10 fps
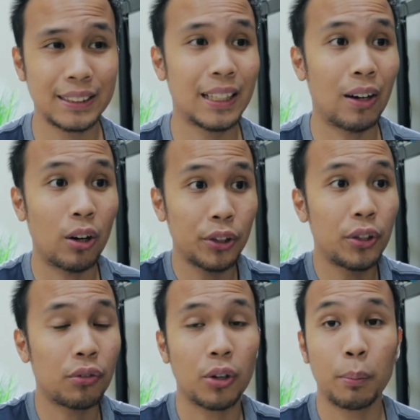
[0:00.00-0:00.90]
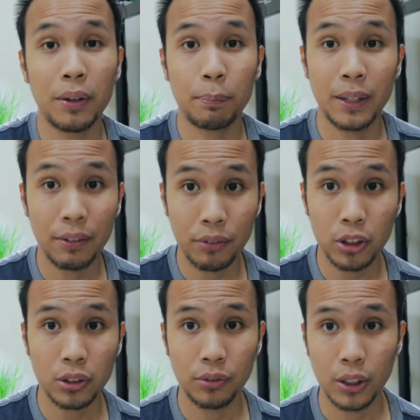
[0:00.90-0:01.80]
the audio from my
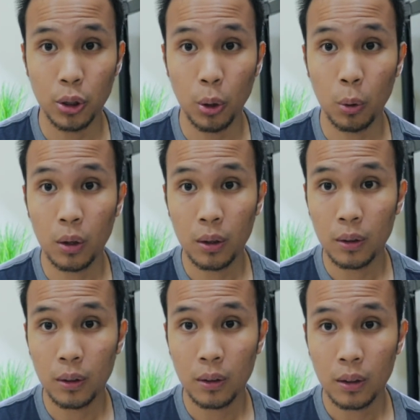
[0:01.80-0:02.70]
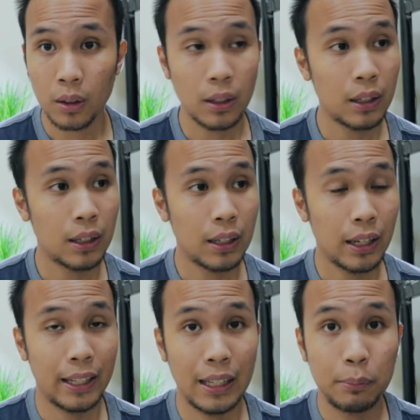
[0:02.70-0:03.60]
previous video,
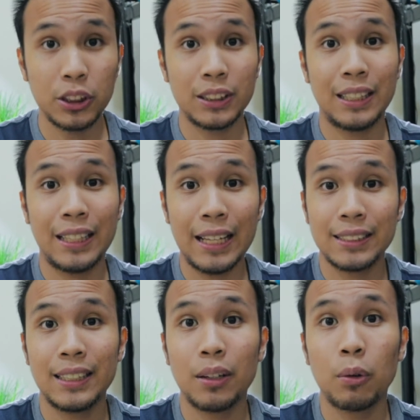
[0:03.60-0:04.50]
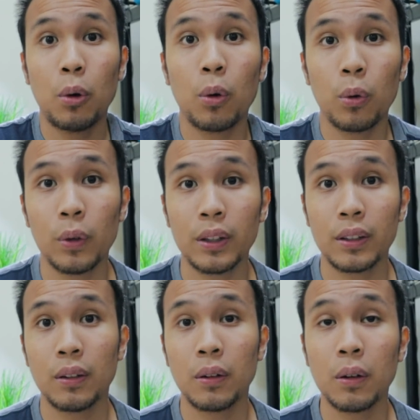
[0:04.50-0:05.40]
and I'm just testing with
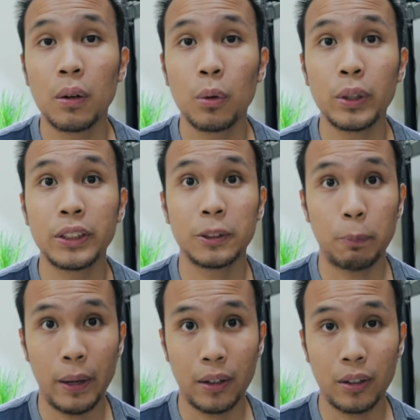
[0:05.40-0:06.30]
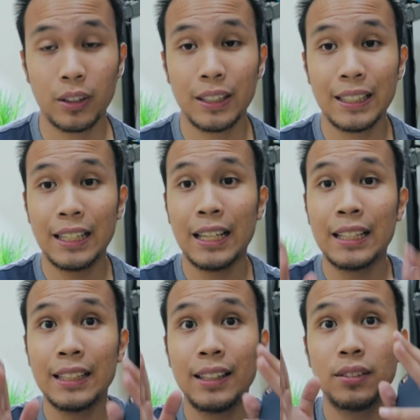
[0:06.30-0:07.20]
which is better,
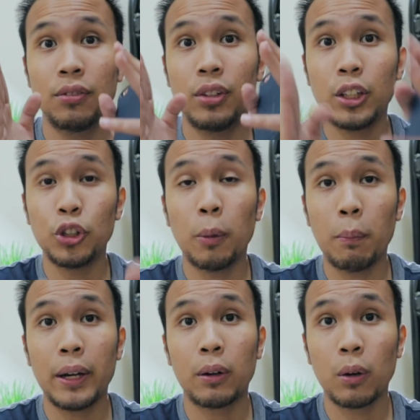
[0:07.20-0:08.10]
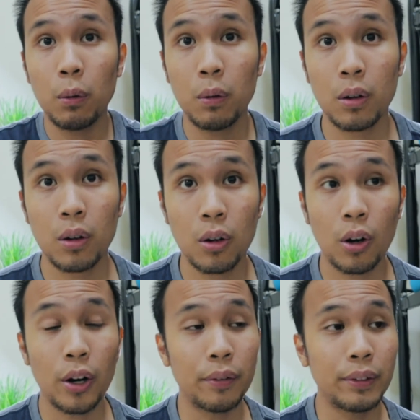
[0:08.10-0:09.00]
this VideoMicro
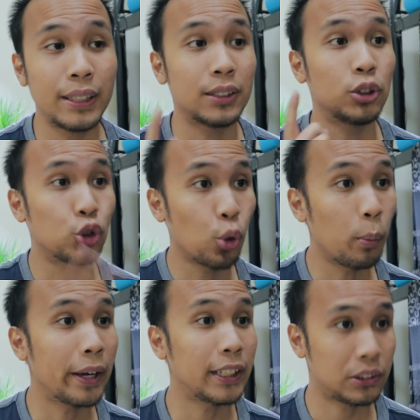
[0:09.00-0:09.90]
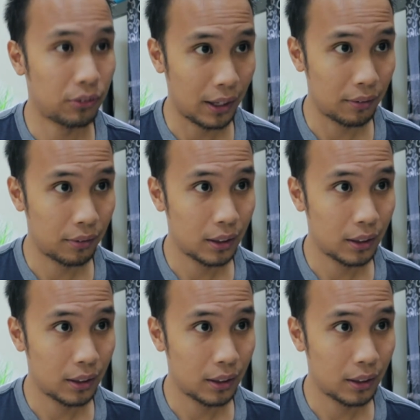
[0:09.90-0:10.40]
or this Zoom H5.